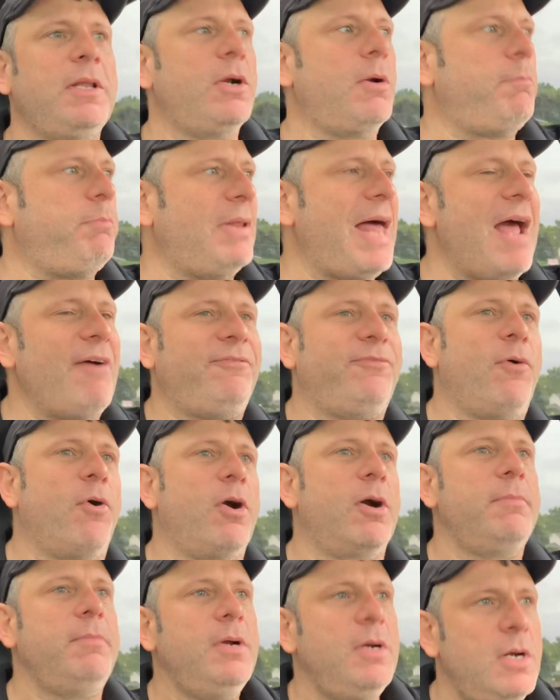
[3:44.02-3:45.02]
little
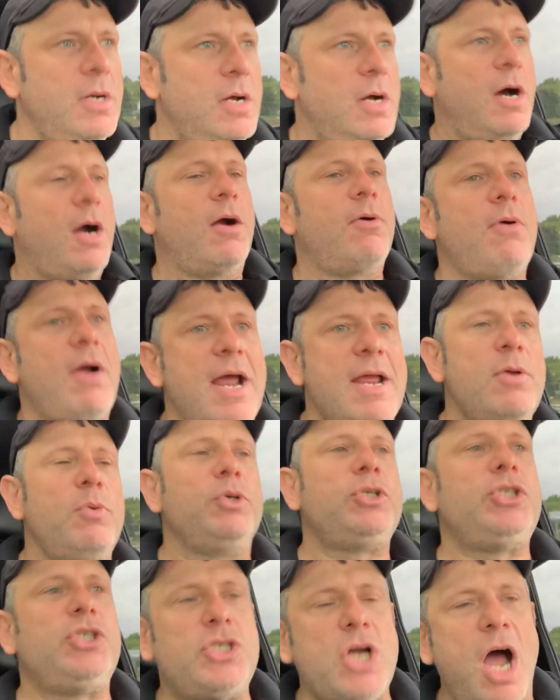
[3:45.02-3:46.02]
platform. All right,
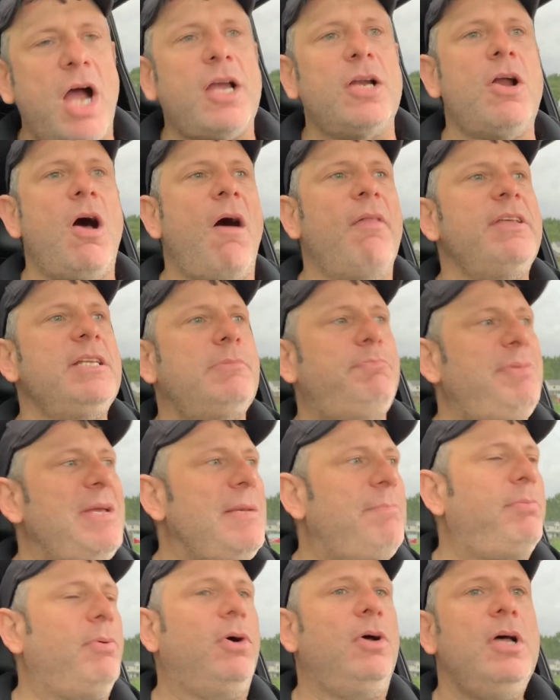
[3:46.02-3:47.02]
with you talking to all these
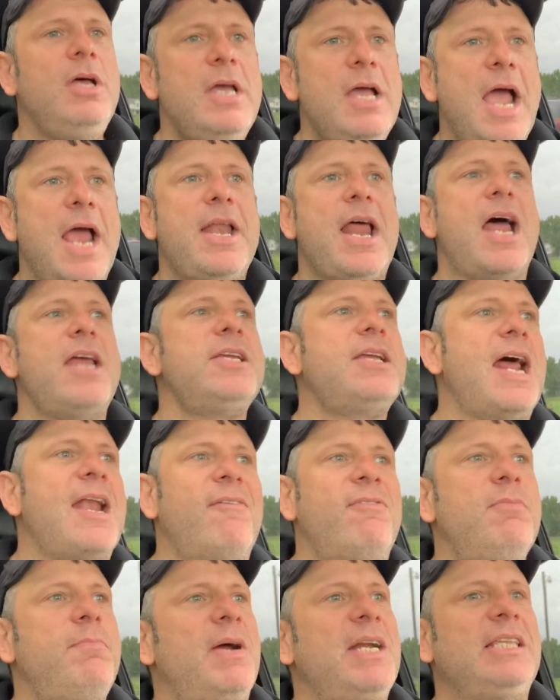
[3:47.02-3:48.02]
people, and now you got
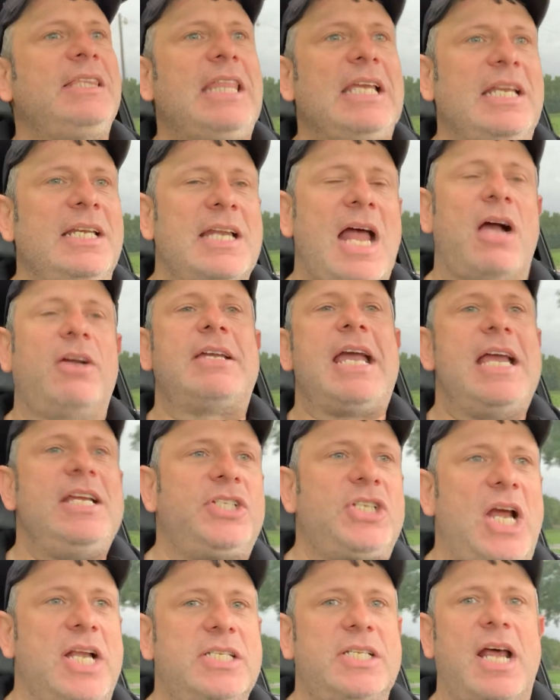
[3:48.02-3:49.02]
everybody thinking now
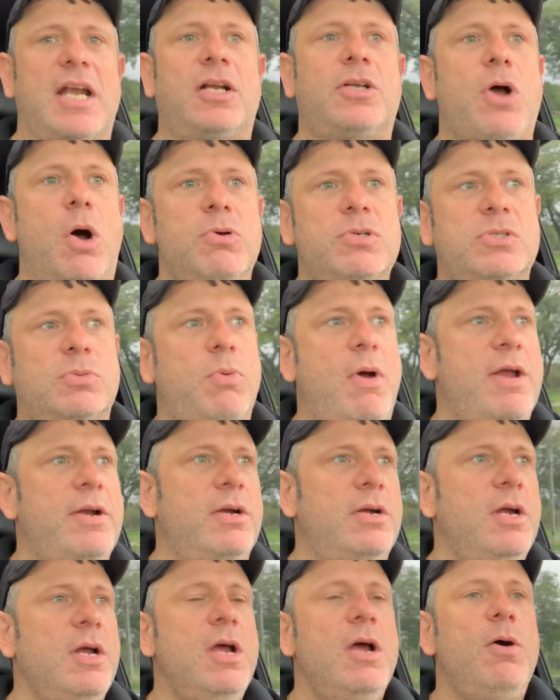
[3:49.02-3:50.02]
K-Shine's got a
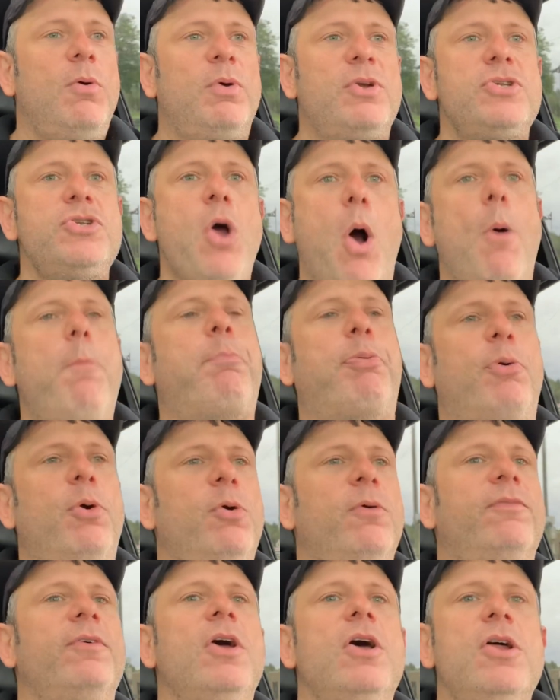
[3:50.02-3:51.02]
ghostwriter with no
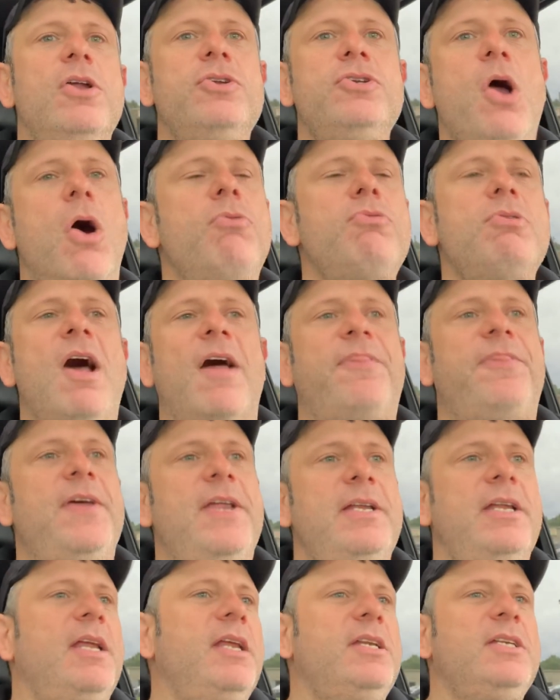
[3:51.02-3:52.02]
proof, no
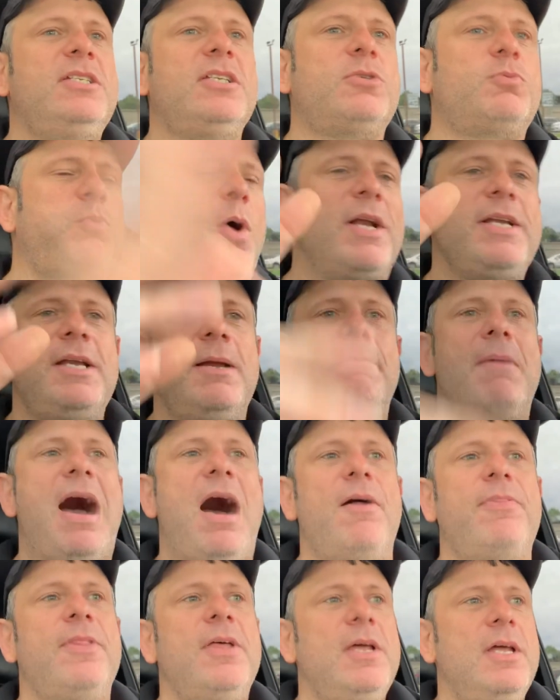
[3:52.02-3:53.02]
nothing. You just run your
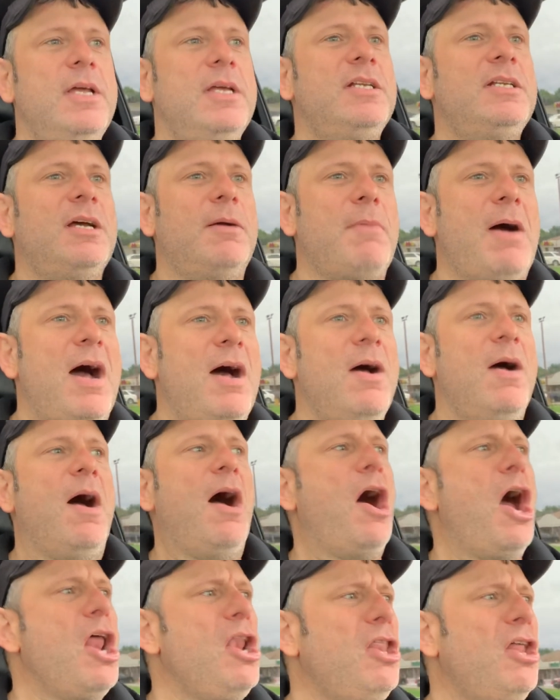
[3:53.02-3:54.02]
mouth. Talking about,
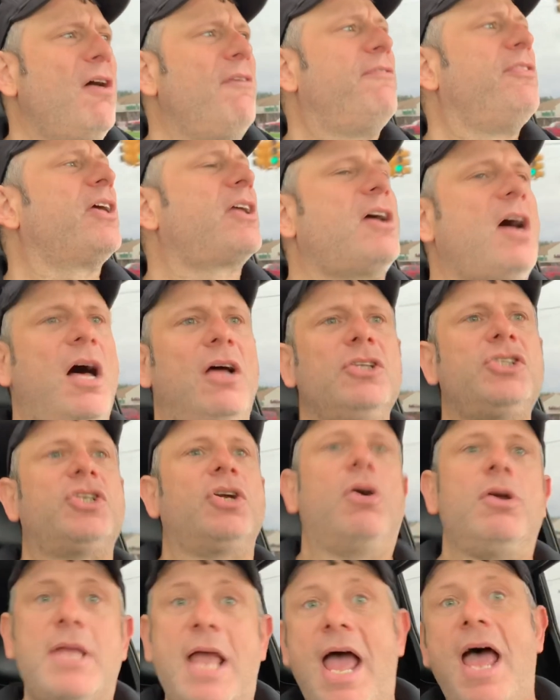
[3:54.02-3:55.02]
I love the
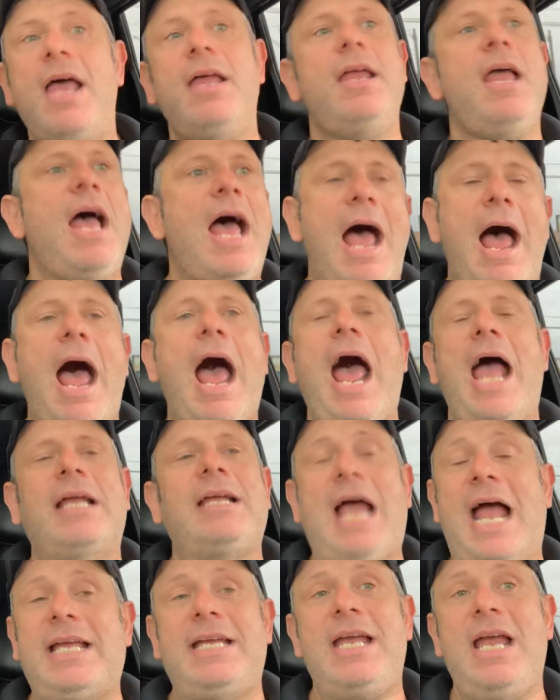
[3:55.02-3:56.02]
culture. Yeah, yeah, I,
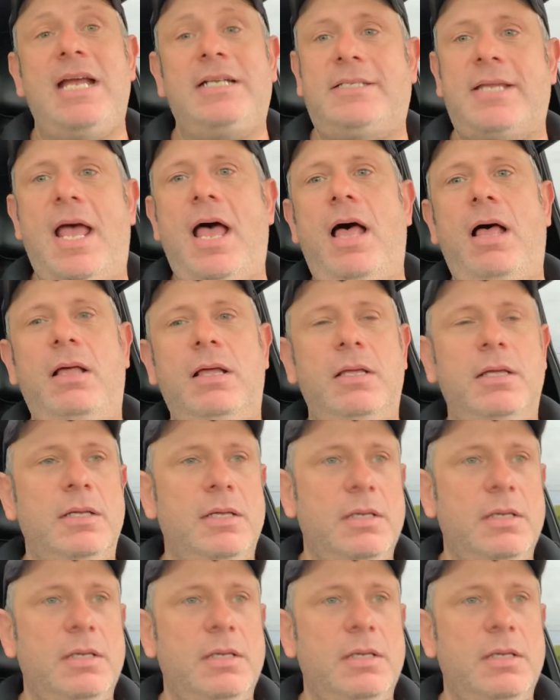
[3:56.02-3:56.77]
I, I can't tell.